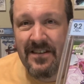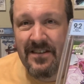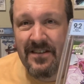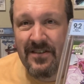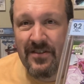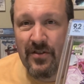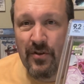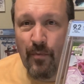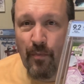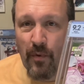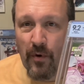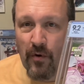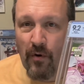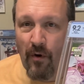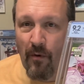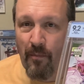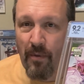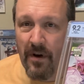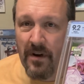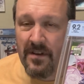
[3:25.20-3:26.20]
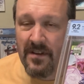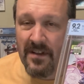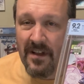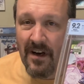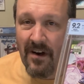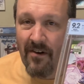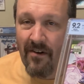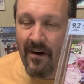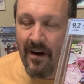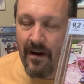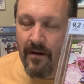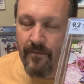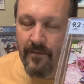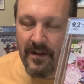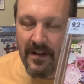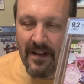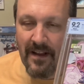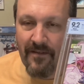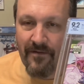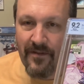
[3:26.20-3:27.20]
Super cool books, though.
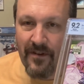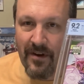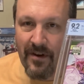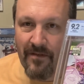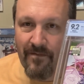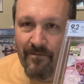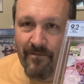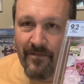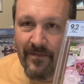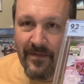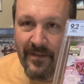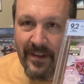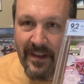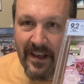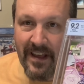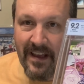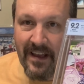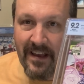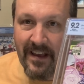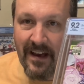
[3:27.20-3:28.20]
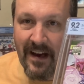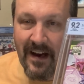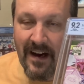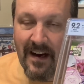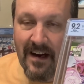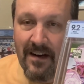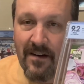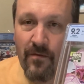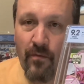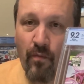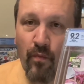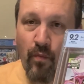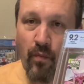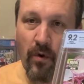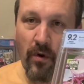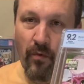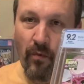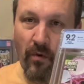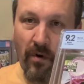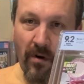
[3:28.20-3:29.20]
the, the uh,
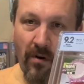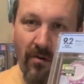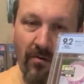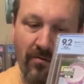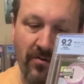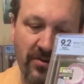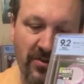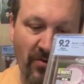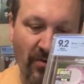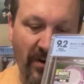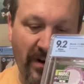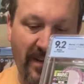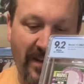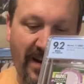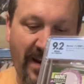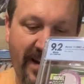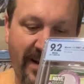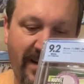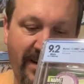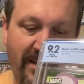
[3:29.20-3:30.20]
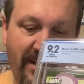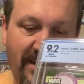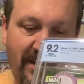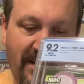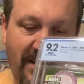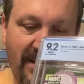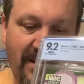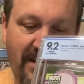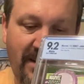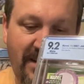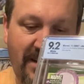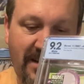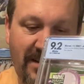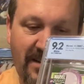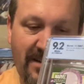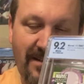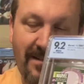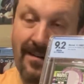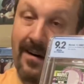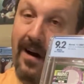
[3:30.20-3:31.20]
World War Hulk storyline.
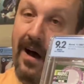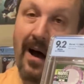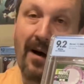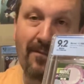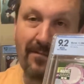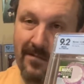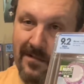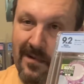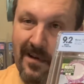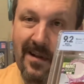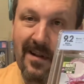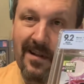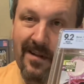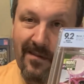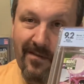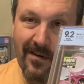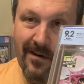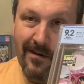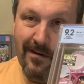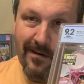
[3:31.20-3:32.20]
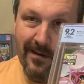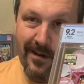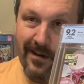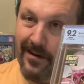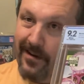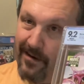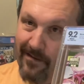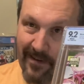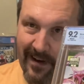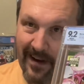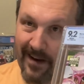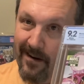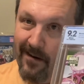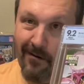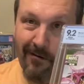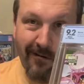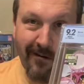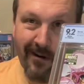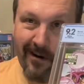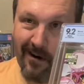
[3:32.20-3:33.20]
I love Hulk. You know that.
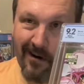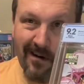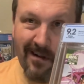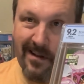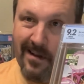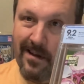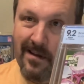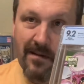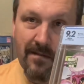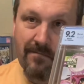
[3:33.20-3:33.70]
Hulk and Harley.